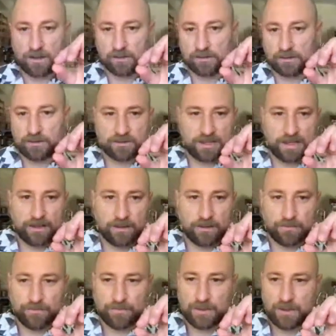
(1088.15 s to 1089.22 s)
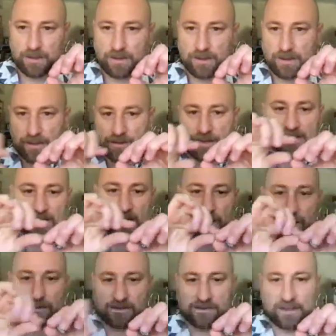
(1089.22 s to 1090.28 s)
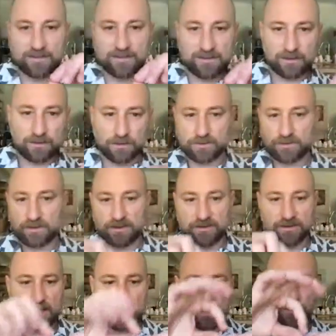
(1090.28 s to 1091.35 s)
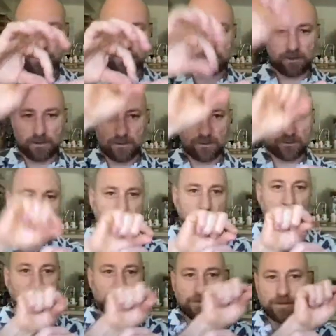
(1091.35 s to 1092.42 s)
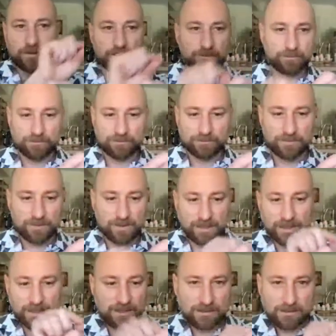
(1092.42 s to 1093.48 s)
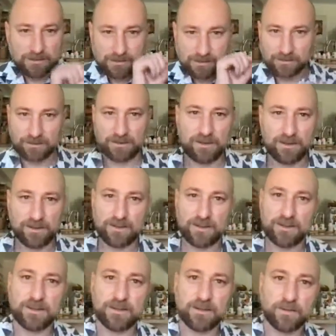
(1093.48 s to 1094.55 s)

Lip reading: and it's got a long little tail, and that's how it sends signals, and it's got other thingies.